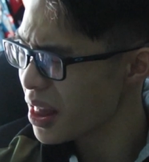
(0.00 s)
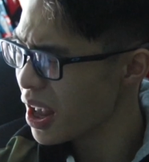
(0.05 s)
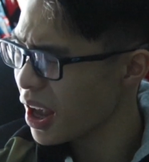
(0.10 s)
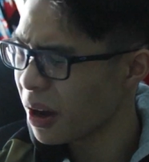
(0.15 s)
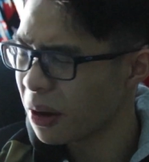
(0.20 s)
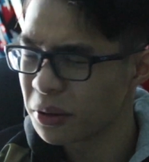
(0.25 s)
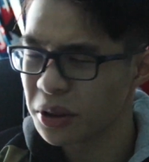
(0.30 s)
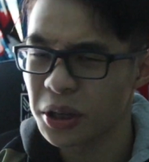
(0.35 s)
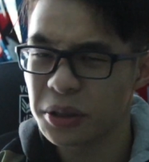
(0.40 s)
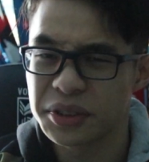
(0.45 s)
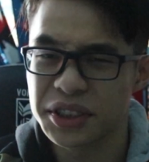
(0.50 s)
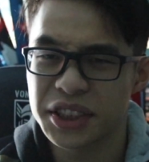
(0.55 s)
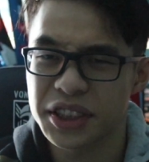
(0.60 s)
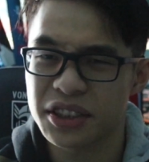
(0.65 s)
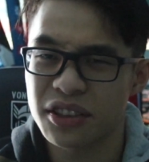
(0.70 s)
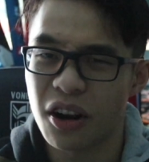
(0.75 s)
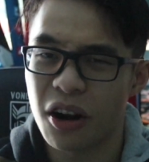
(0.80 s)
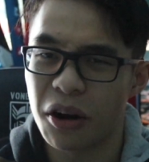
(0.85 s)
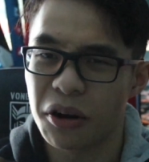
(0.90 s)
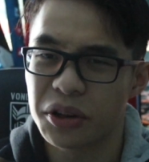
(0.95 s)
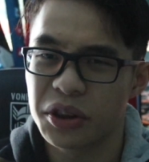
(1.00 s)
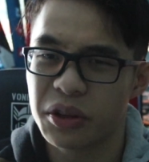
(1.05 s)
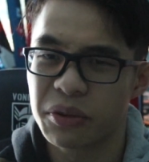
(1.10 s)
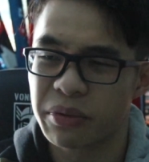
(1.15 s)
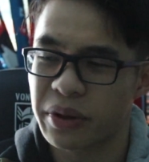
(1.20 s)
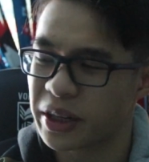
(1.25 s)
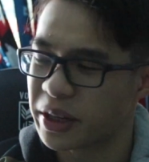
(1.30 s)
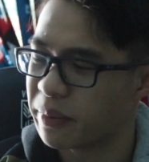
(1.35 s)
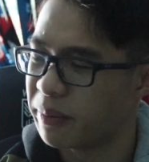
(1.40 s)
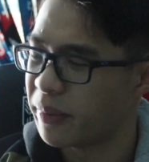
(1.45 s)
I don't know, it's just hard to
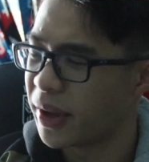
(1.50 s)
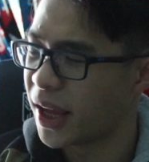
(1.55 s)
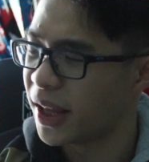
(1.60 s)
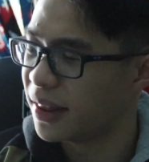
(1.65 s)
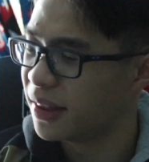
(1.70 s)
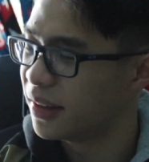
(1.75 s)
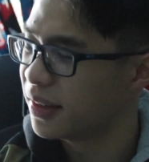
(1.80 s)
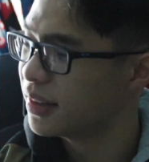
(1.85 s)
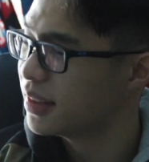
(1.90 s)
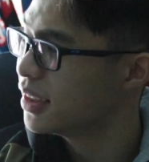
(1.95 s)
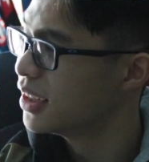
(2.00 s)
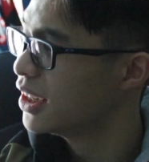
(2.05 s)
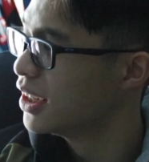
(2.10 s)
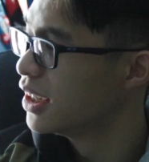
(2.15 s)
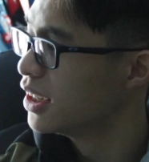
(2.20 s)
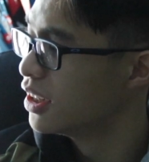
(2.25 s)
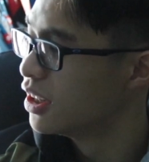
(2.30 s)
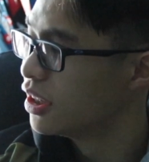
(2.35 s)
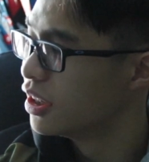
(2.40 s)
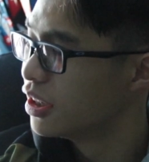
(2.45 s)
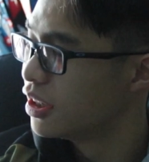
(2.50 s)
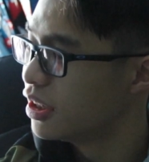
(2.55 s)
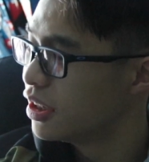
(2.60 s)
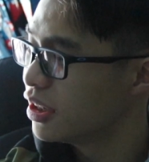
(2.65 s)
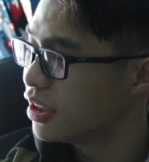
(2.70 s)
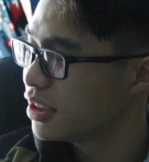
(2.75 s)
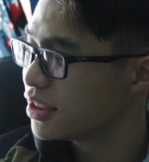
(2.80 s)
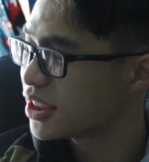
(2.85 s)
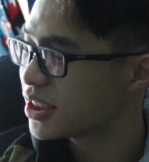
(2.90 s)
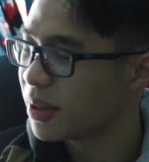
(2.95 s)
recommend
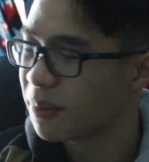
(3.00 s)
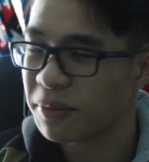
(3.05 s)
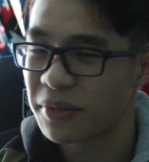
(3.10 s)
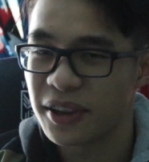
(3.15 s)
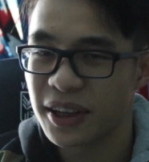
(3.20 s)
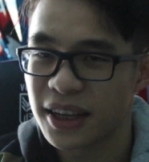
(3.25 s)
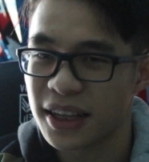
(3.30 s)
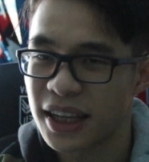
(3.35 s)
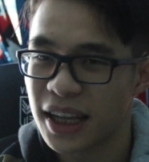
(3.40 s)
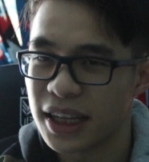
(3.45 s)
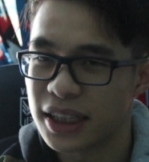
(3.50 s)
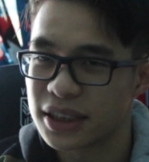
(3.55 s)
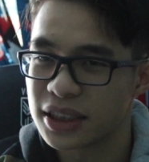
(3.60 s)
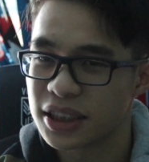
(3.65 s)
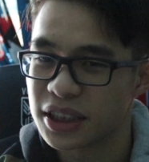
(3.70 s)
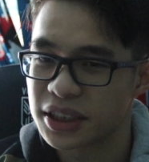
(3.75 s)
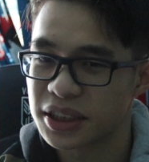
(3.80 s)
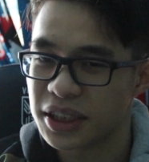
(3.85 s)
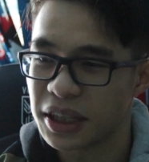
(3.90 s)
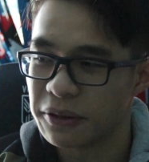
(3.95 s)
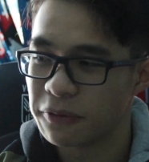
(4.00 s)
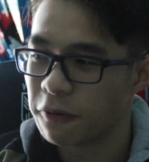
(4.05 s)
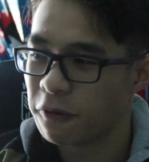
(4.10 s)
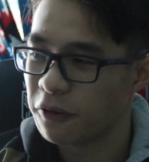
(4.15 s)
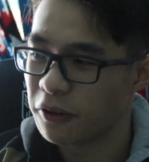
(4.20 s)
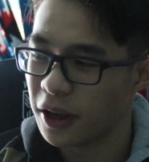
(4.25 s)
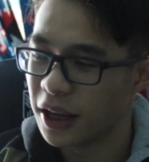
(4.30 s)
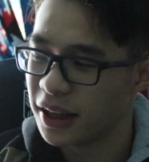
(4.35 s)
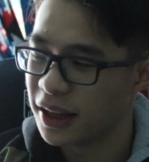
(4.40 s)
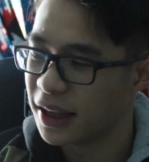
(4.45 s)
something that just
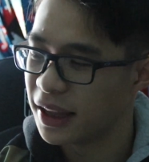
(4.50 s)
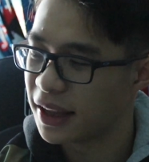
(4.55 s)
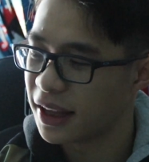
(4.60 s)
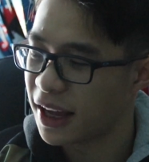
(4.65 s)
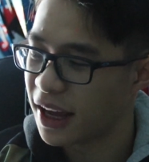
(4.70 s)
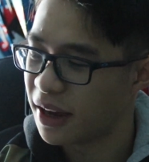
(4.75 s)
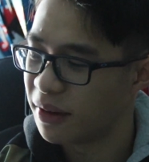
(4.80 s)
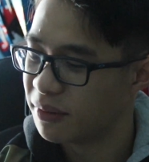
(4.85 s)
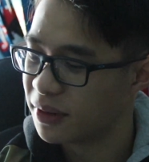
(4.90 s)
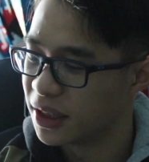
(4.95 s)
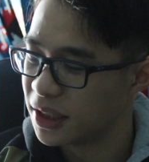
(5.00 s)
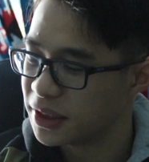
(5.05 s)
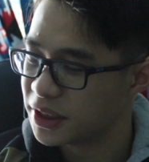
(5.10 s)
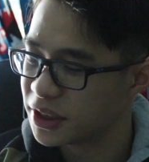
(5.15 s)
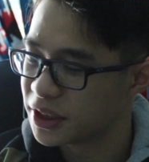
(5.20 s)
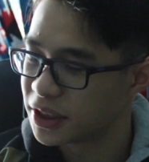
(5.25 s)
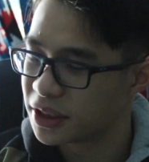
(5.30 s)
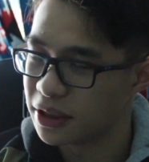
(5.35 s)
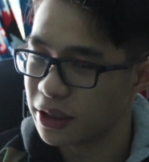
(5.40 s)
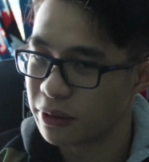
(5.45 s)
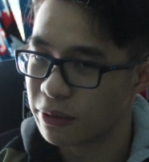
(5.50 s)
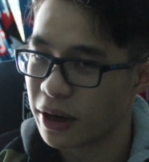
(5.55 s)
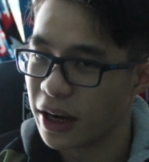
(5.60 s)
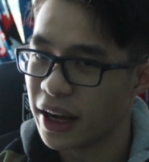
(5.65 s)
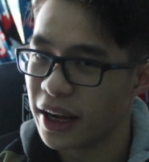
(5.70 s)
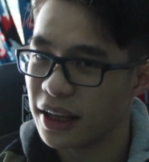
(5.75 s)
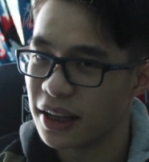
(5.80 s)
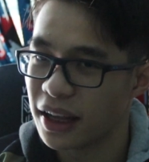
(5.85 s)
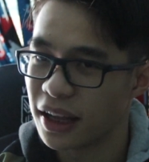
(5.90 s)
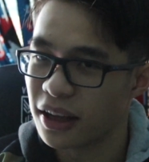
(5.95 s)
inflated that much,
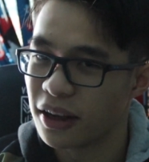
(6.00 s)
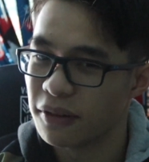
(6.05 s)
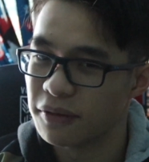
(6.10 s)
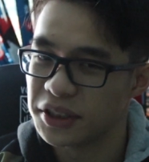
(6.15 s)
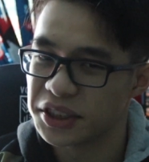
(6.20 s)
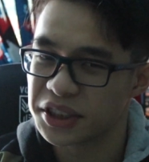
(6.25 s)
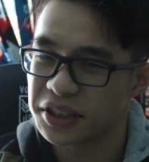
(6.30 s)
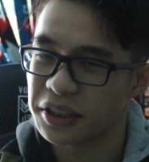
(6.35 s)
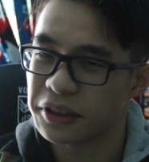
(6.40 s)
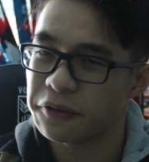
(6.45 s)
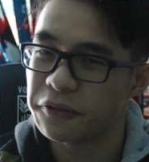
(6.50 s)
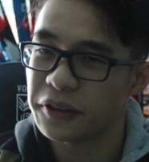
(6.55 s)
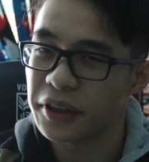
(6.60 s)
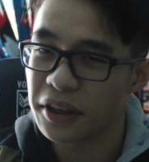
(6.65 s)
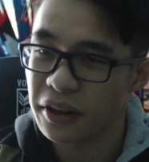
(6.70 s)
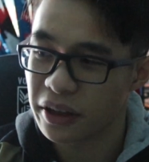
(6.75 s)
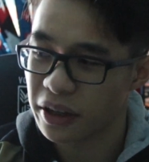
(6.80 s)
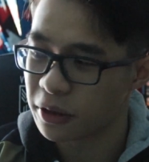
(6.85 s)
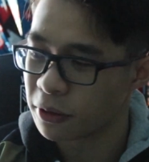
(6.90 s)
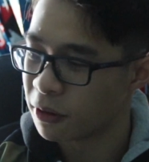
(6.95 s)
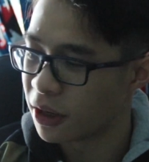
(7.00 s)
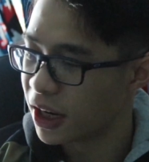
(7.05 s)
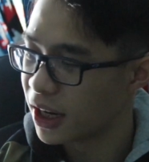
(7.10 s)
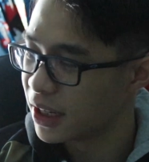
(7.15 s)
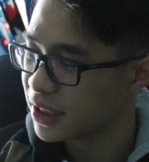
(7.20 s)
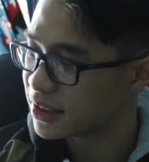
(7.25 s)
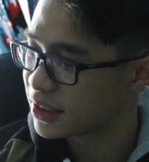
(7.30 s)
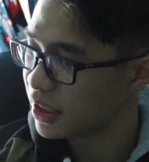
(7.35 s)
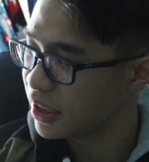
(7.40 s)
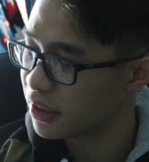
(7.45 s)
right? And obviously feeling
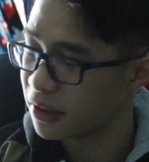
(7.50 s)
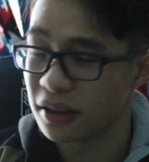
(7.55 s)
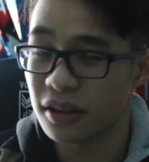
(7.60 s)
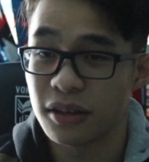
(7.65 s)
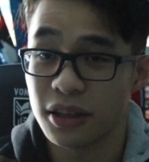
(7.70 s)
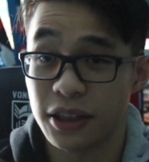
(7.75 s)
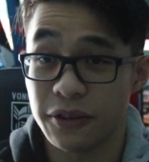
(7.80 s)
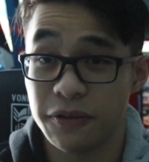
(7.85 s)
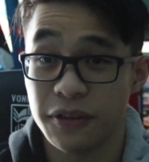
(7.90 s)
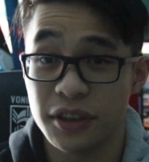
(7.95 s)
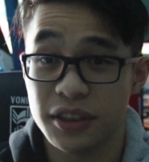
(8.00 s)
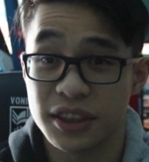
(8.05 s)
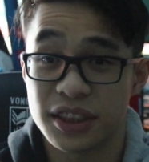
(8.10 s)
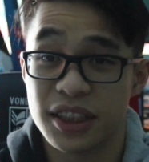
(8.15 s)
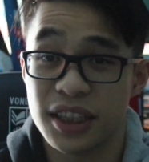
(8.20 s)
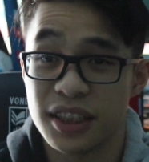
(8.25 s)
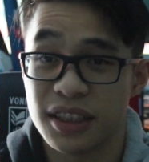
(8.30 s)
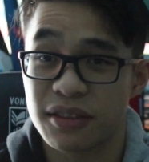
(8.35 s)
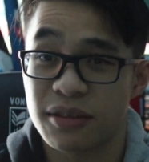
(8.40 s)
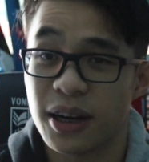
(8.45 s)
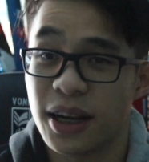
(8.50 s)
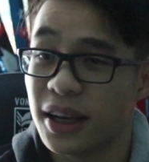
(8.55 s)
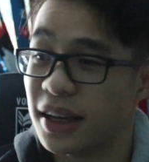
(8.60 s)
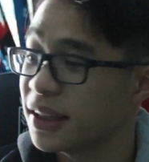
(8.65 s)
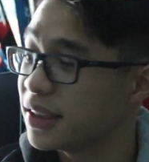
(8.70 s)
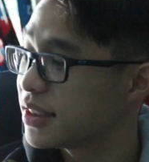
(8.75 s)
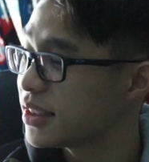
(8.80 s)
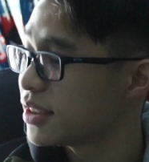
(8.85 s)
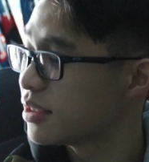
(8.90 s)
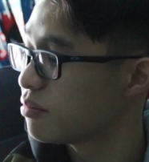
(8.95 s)
wise, it feels good, right?
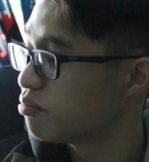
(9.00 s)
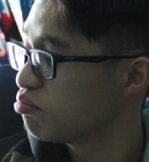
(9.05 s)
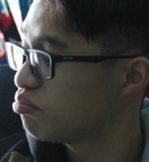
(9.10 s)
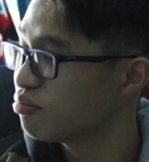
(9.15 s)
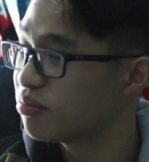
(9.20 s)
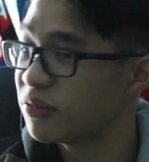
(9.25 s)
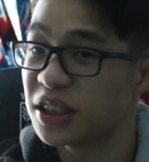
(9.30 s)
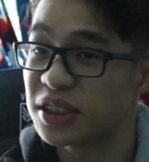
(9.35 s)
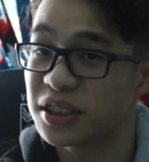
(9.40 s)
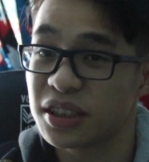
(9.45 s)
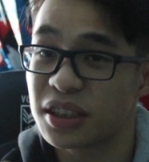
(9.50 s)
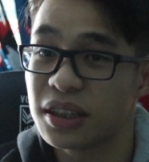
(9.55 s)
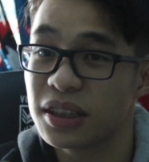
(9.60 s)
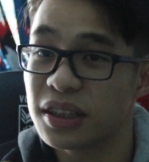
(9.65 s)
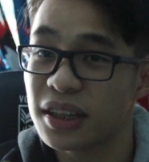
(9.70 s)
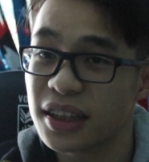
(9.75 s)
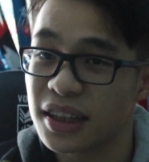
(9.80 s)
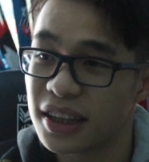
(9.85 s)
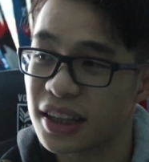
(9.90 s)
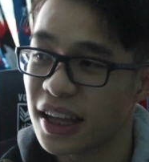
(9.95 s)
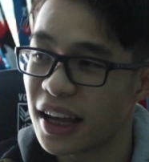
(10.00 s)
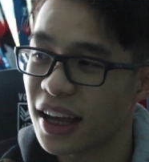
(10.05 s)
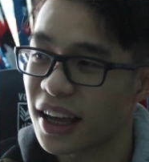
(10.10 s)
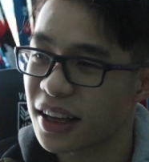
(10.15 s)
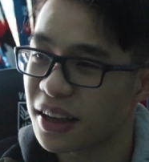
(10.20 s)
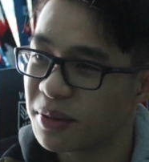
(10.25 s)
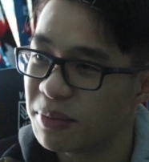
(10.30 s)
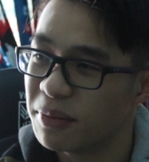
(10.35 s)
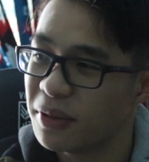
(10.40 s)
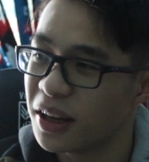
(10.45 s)
It's a good
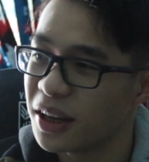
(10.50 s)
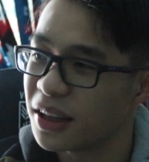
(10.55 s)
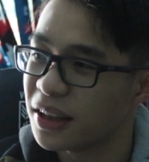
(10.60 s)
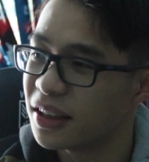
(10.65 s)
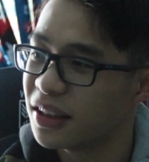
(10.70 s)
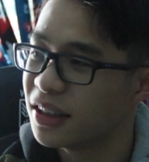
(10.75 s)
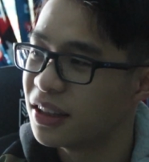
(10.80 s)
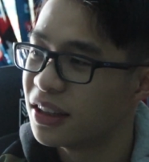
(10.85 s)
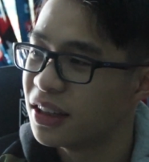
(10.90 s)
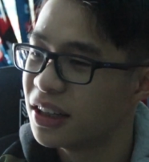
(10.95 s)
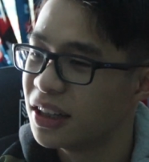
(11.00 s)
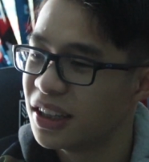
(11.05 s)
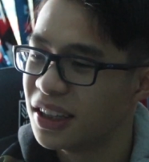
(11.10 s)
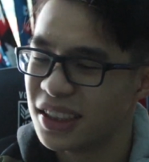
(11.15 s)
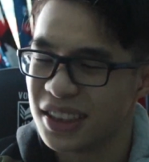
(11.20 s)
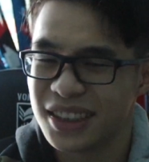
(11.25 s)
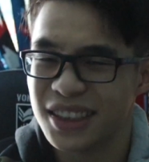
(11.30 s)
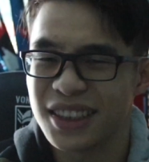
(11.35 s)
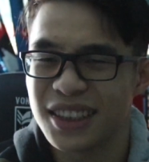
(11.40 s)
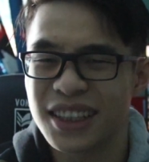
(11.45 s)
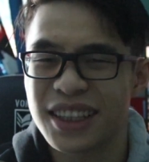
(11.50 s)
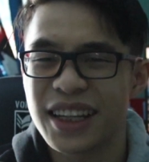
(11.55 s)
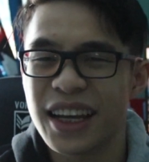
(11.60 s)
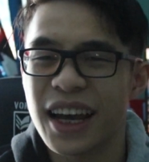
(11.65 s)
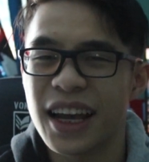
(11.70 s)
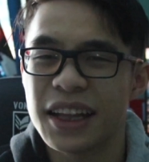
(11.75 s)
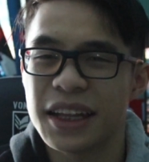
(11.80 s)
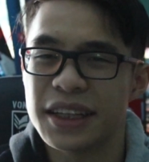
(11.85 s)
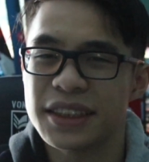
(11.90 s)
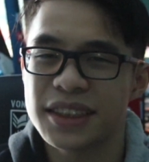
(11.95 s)
deck, but
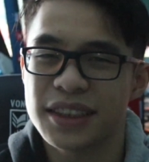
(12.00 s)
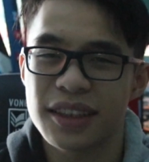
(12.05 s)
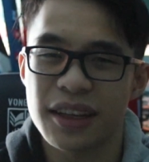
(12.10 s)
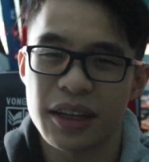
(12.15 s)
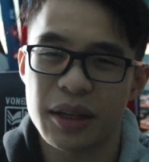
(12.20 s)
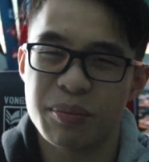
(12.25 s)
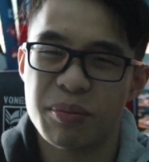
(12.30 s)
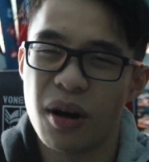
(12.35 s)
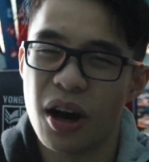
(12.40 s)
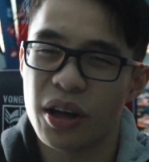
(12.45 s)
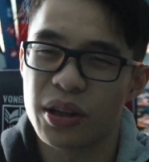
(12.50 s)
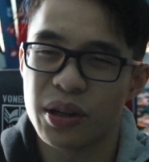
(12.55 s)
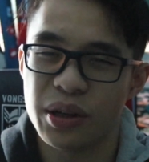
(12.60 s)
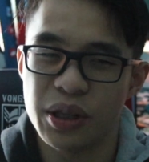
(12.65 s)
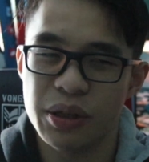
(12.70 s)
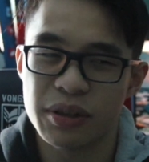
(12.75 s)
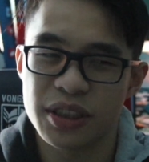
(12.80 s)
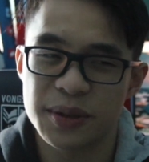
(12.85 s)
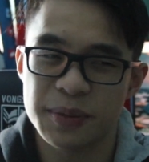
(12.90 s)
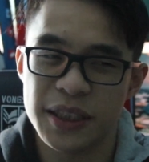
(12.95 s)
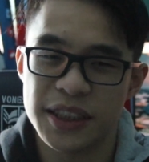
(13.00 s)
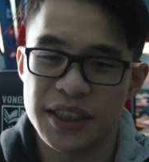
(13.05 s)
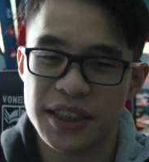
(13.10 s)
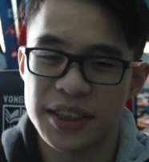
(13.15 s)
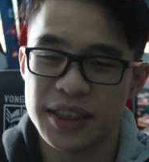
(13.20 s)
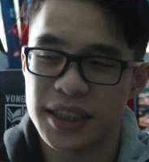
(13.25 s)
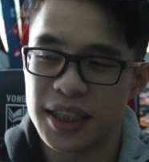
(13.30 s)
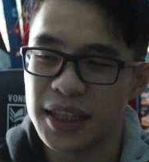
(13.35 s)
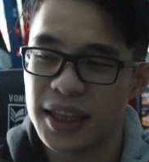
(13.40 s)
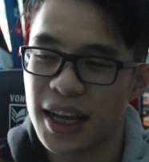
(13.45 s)
again, it's like modern
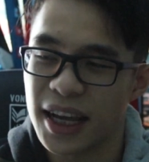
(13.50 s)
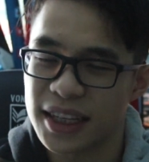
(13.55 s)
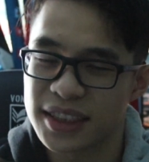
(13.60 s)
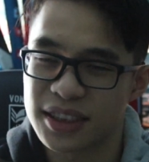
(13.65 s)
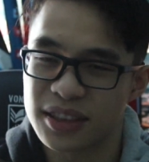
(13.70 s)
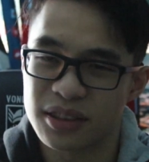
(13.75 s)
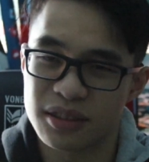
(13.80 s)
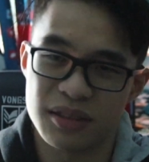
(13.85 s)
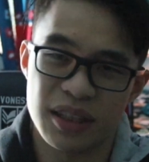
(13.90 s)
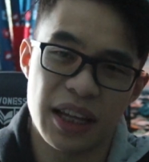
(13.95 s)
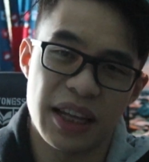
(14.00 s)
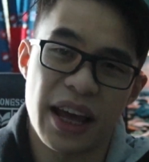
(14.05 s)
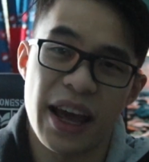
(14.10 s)
USPCC decks, they